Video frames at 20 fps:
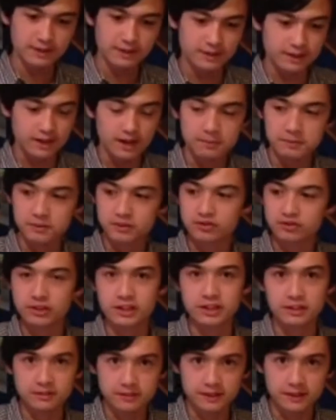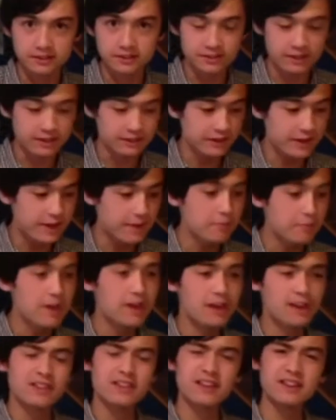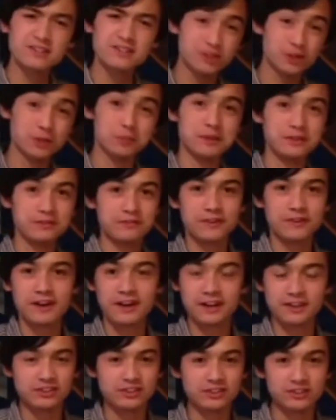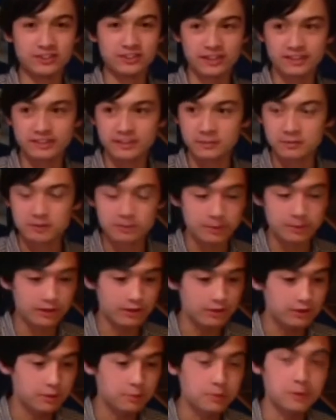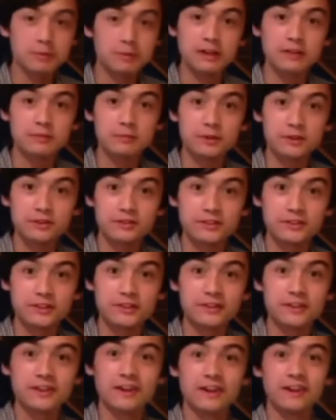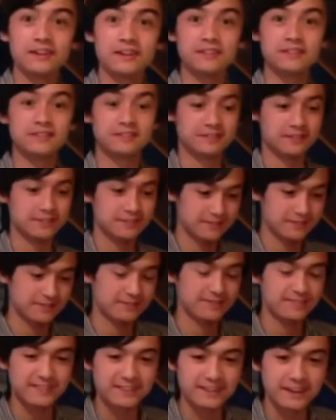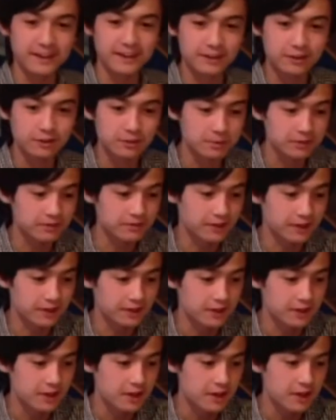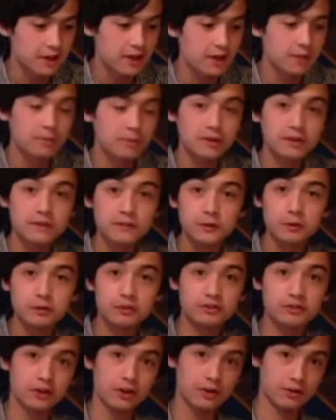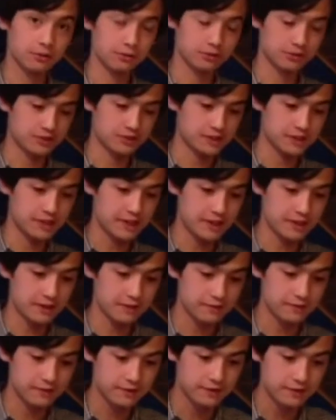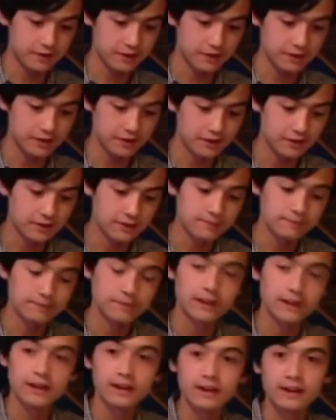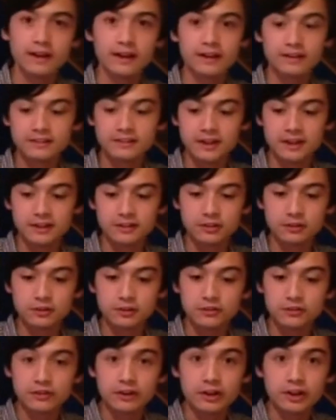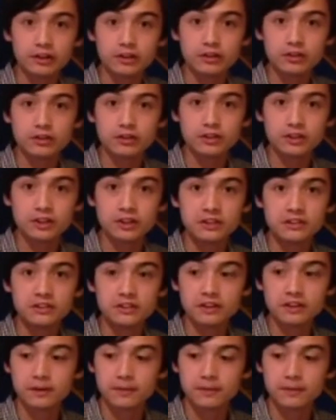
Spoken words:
carpentry and things like that, then you'll be fine. Just ask him to build a couple of baseboards for you, and yeah, you'll be fine. But if you don't have a dad who is very good at